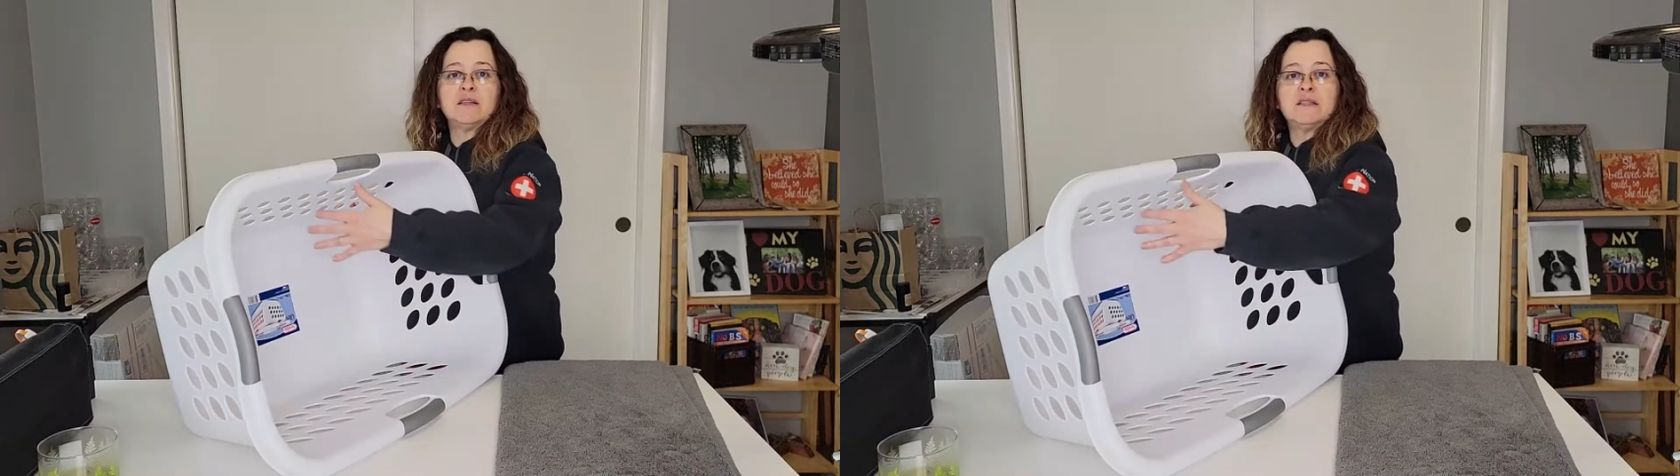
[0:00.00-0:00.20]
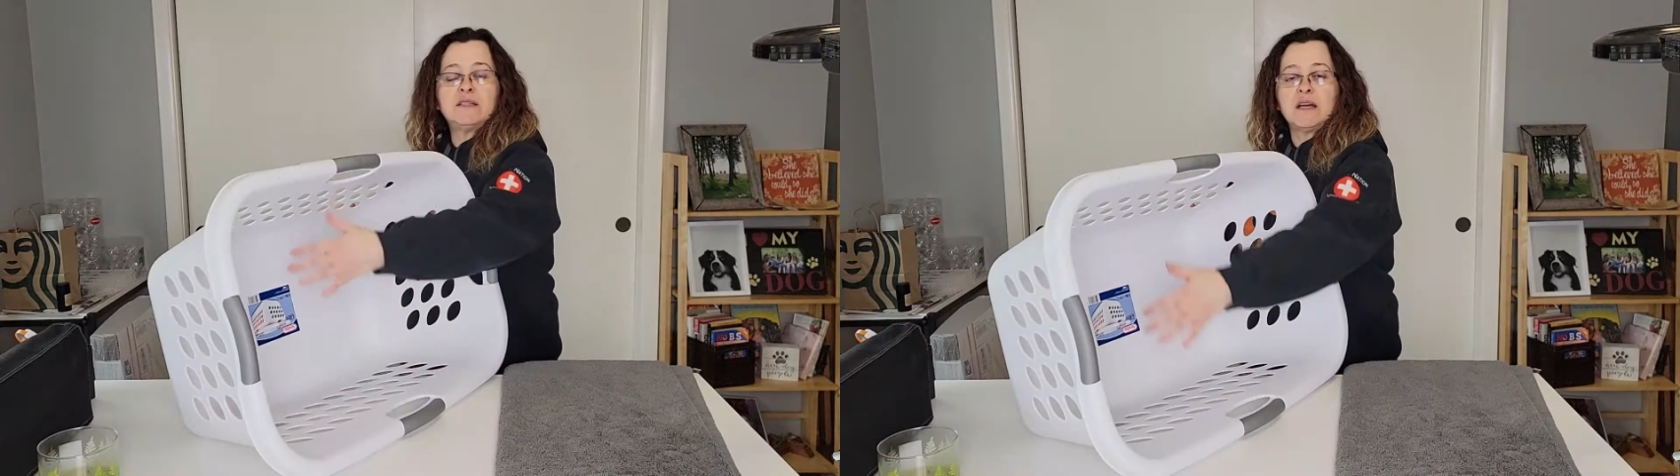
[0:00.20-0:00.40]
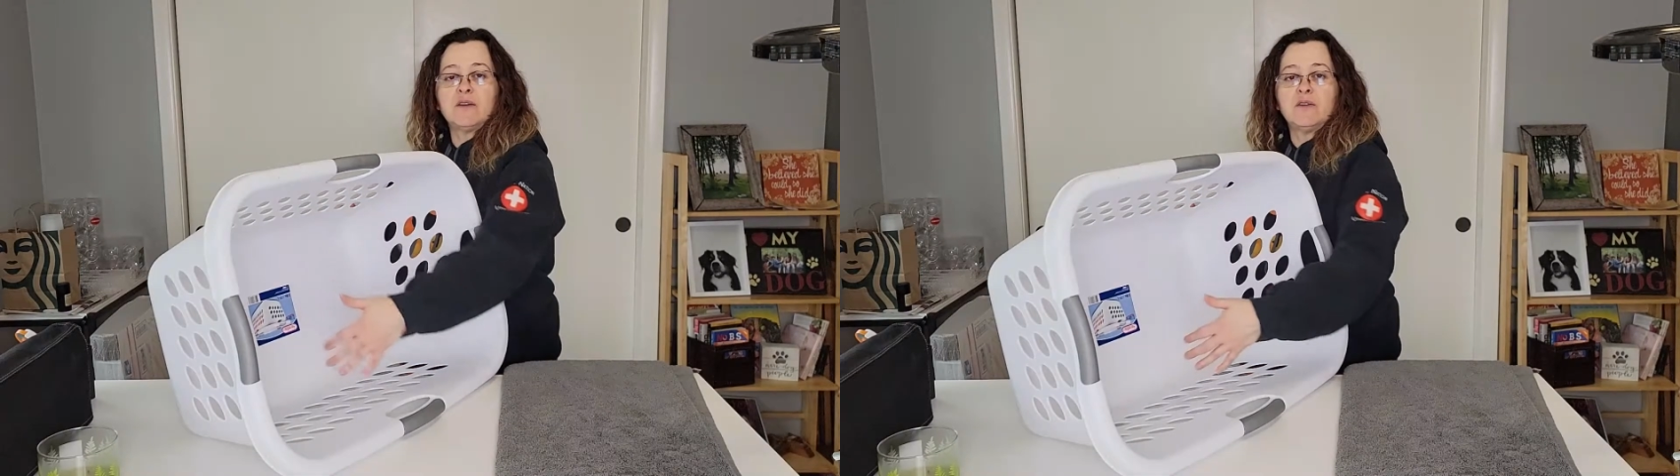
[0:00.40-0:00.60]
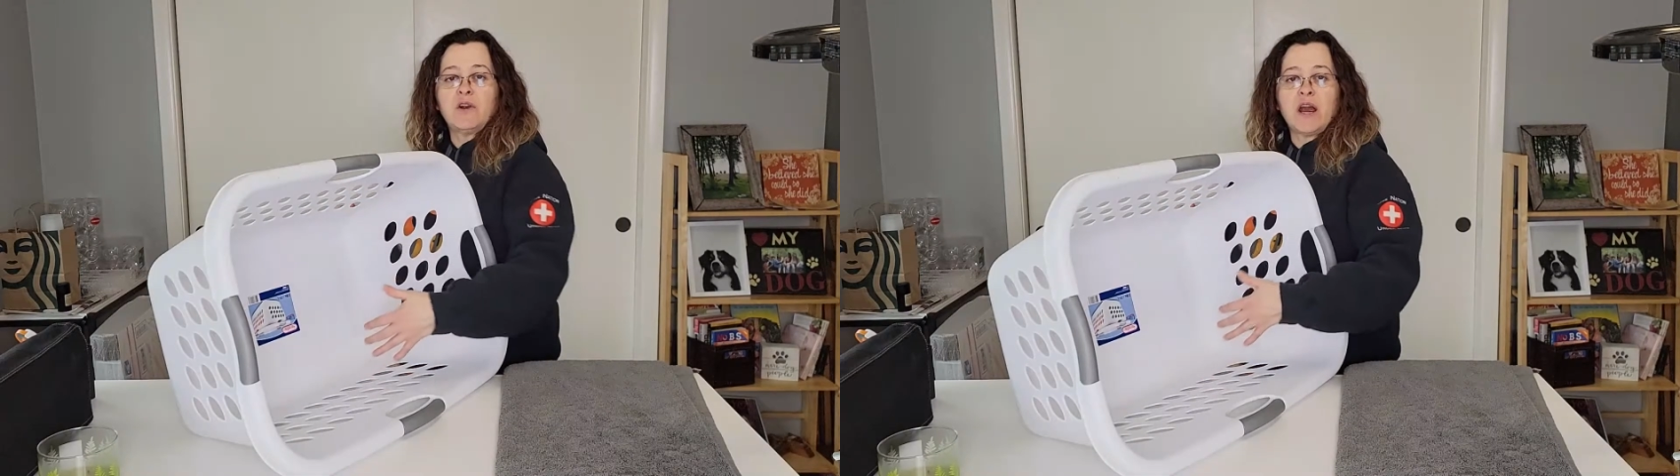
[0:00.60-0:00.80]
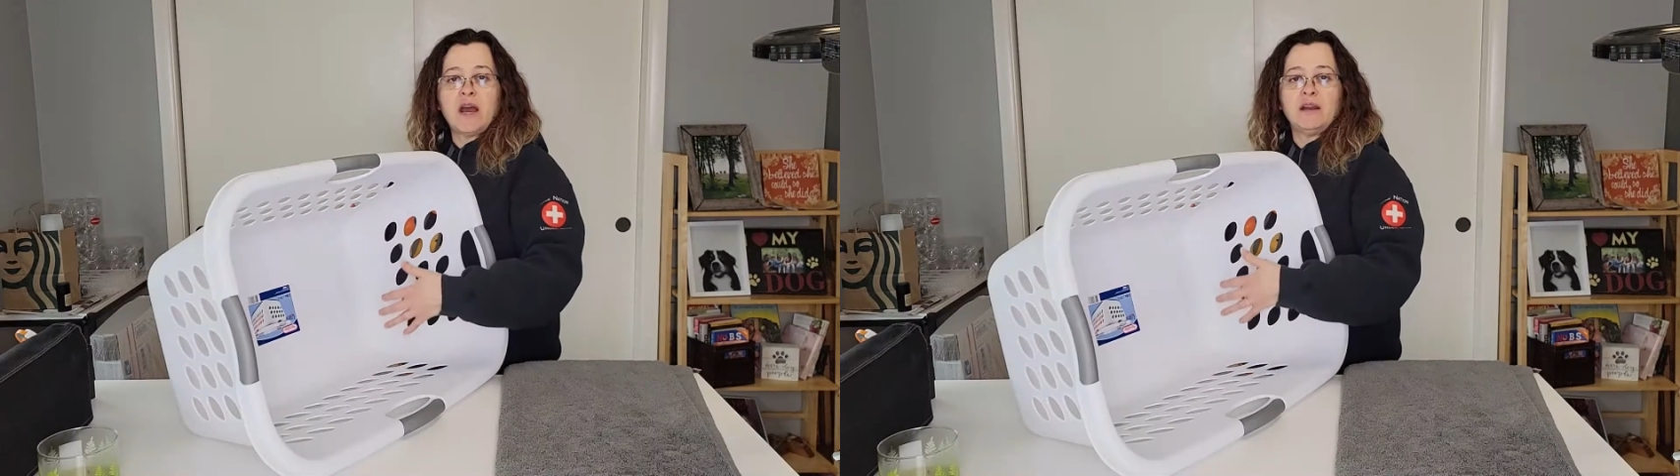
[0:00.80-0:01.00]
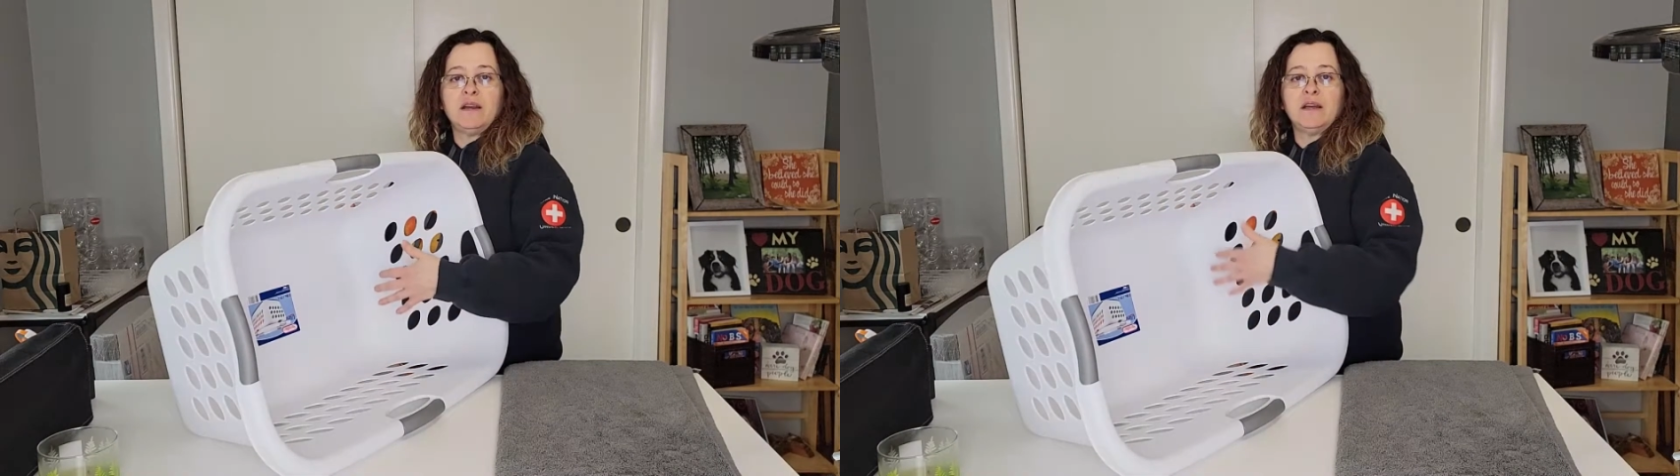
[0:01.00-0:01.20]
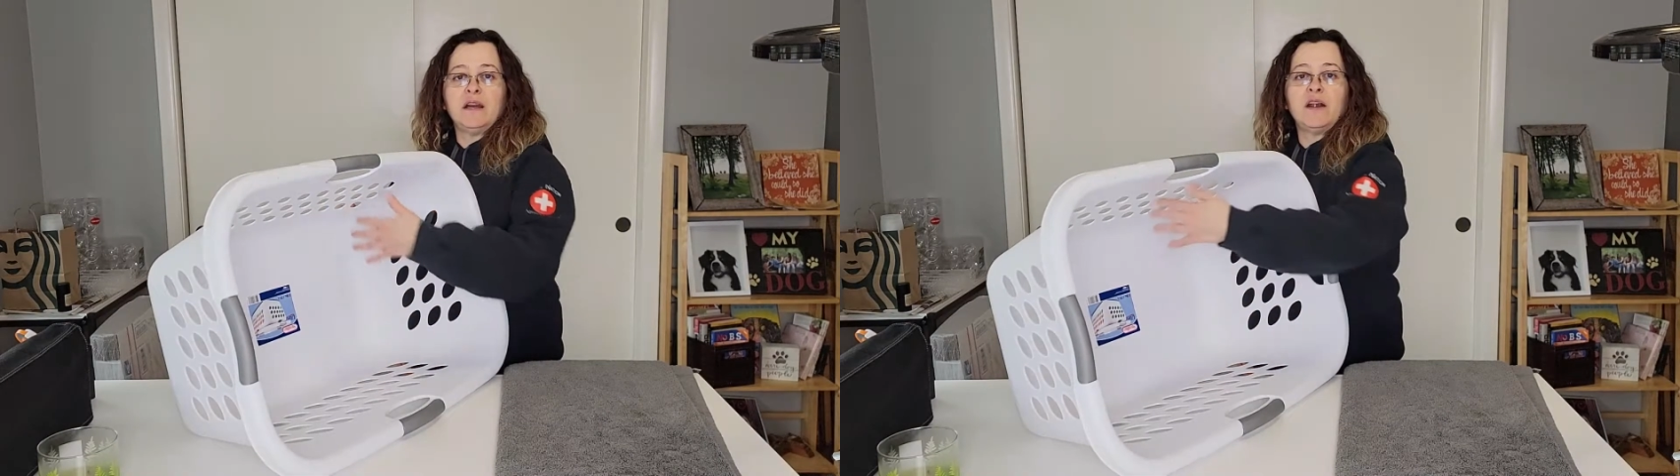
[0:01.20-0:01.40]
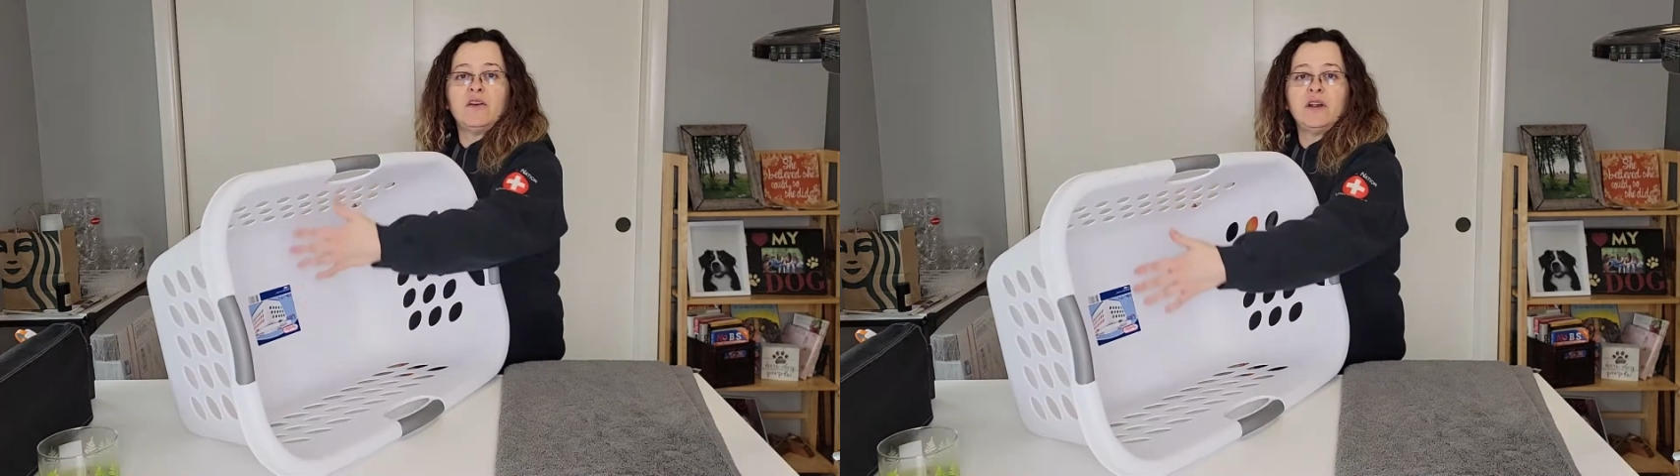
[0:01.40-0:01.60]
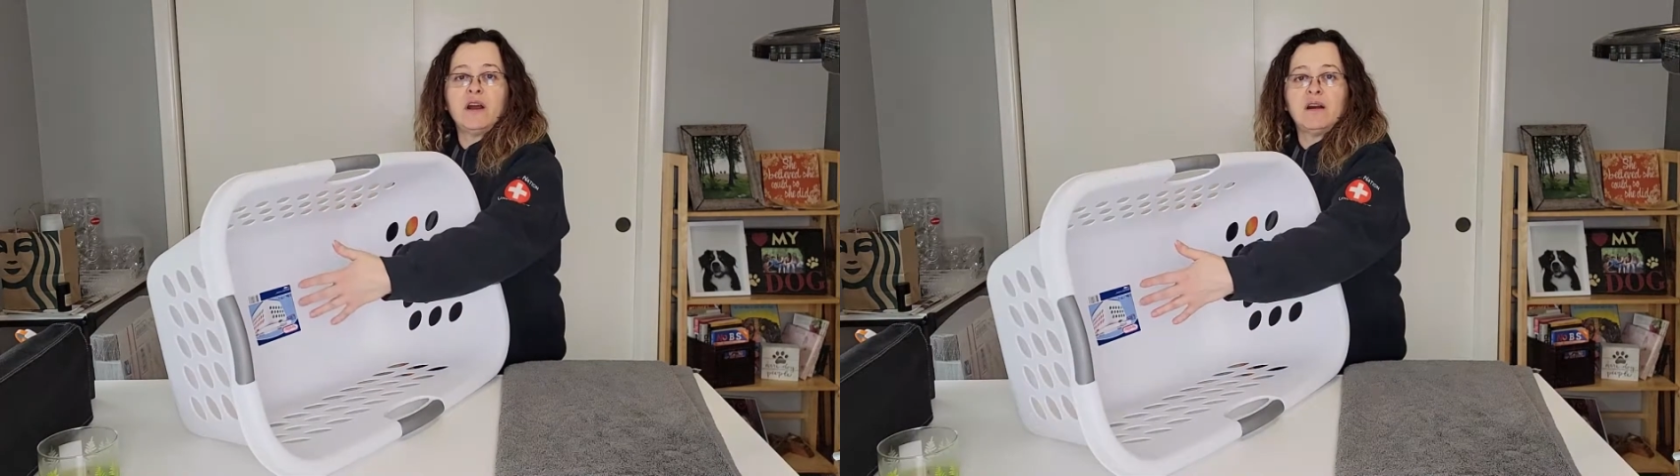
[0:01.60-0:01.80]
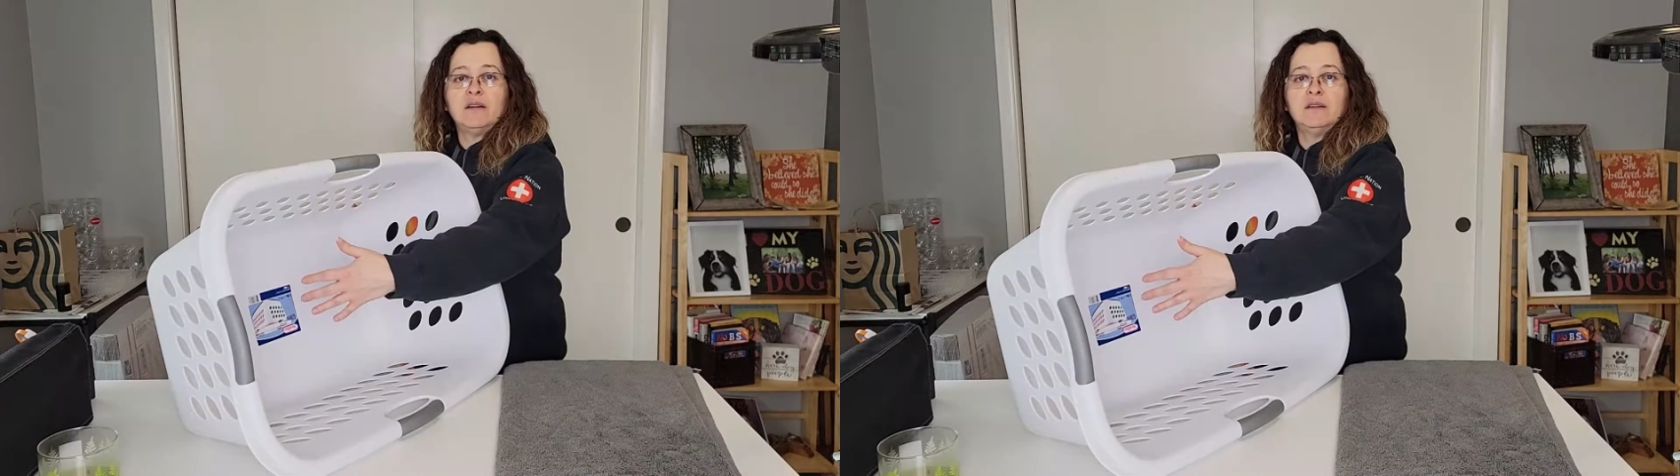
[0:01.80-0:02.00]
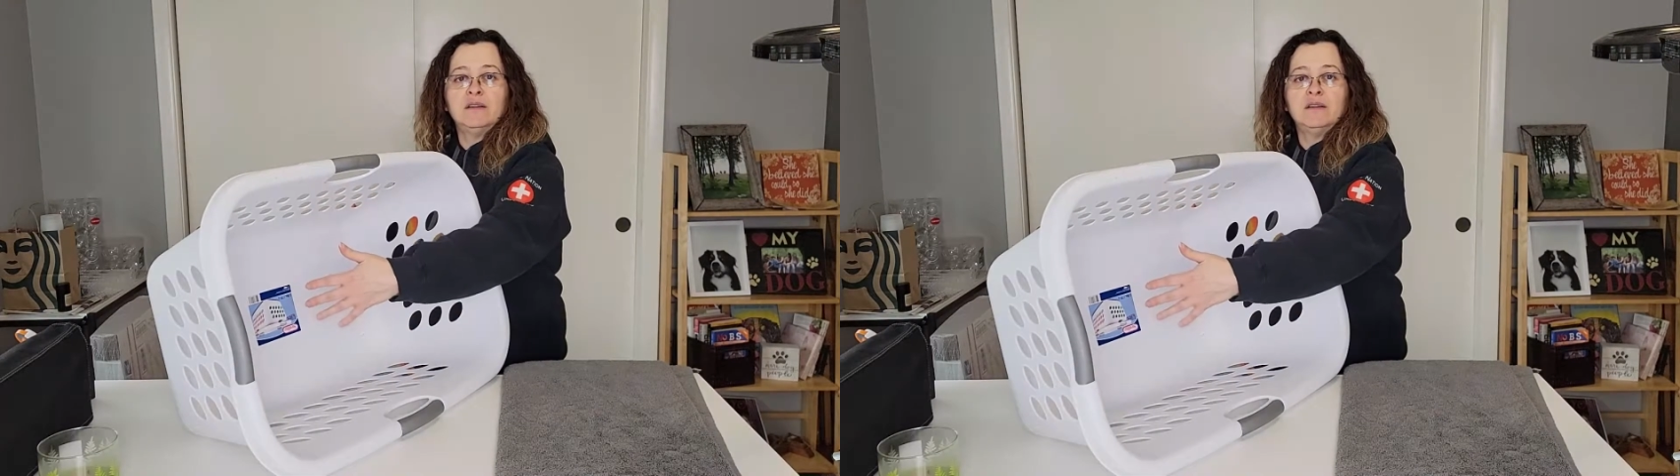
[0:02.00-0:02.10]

stick their head in an area